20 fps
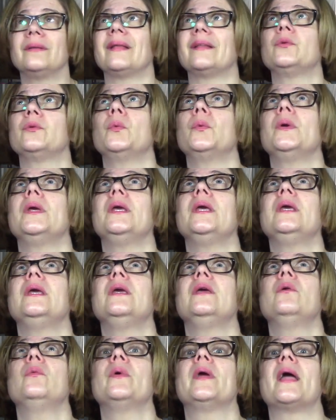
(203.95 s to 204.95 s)
that we
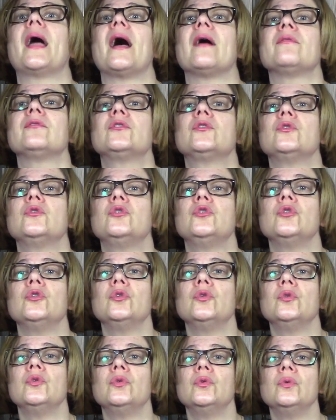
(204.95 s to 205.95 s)
we have to do